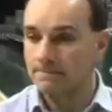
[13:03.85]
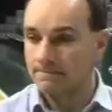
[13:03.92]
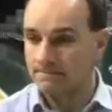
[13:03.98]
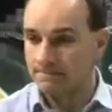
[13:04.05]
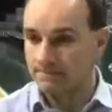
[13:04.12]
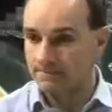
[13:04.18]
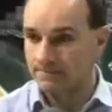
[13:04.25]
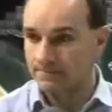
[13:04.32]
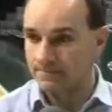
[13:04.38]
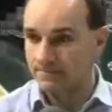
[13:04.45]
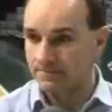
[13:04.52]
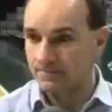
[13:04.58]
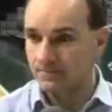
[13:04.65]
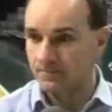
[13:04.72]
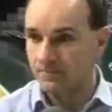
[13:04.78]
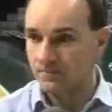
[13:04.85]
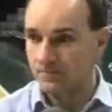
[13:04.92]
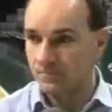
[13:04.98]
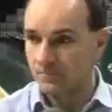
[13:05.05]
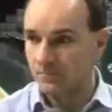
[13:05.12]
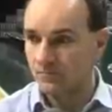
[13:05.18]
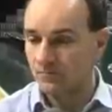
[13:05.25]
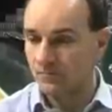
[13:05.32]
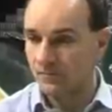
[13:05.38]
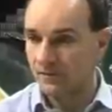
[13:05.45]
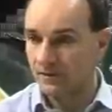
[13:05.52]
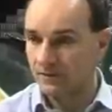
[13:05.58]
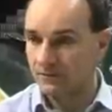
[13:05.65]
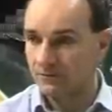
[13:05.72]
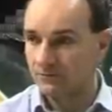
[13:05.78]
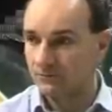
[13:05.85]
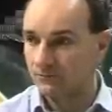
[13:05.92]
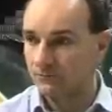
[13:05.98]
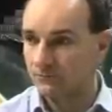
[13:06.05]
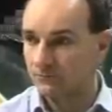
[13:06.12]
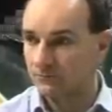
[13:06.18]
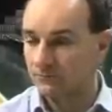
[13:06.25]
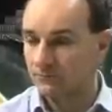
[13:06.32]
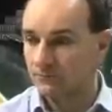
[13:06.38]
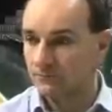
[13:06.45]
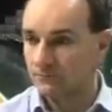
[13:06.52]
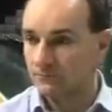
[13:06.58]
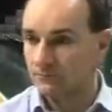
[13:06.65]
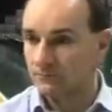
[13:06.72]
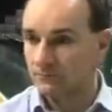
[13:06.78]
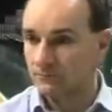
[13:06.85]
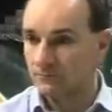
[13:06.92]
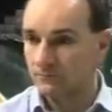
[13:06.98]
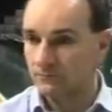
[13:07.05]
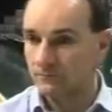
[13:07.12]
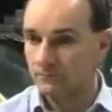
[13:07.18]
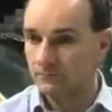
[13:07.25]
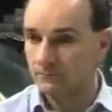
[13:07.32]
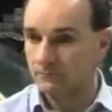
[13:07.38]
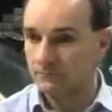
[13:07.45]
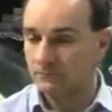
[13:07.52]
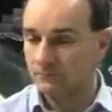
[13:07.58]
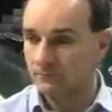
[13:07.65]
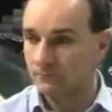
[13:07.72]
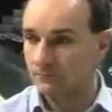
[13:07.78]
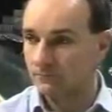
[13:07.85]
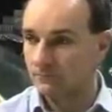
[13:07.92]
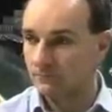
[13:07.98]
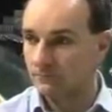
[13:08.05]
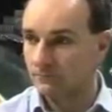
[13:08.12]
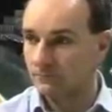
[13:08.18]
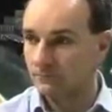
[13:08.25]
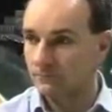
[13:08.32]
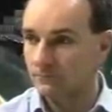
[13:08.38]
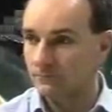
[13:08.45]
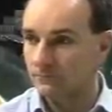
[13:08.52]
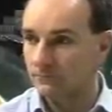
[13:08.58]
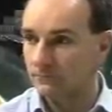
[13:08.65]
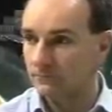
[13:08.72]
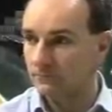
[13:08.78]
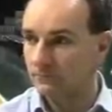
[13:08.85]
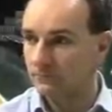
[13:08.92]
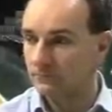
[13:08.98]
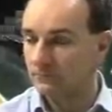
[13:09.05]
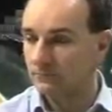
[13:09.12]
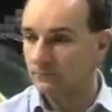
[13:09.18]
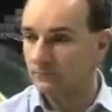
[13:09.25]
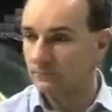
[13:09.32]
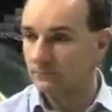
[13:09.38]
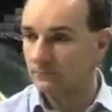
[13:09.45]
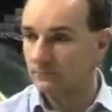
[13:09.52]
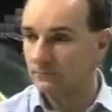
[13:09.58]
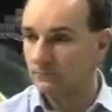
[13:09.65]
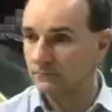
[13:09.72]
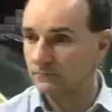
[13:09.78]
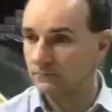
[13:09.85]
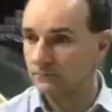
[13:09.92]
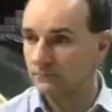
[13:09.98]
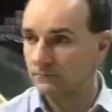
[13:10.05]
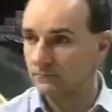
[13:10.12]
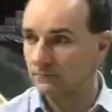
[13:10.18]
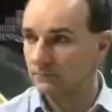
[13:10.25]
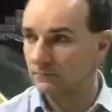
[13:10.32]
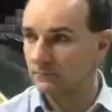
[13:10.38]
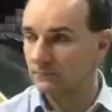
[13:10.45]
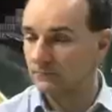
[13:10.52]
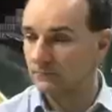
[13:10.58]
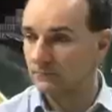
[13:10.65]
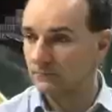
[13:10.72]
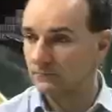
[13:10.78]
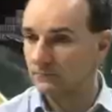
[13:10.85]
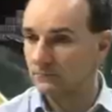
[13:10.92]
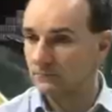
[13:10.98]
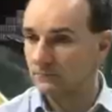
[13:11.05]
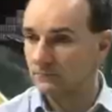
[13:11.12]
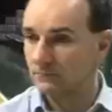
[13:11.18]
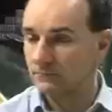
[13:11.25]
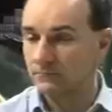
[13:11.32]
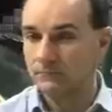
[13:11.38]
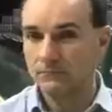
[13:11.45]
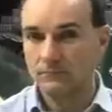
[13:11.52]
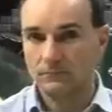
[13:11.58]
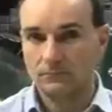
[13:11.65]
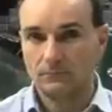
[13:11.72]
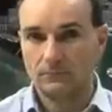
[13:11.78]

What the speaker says: The person shown says nothing.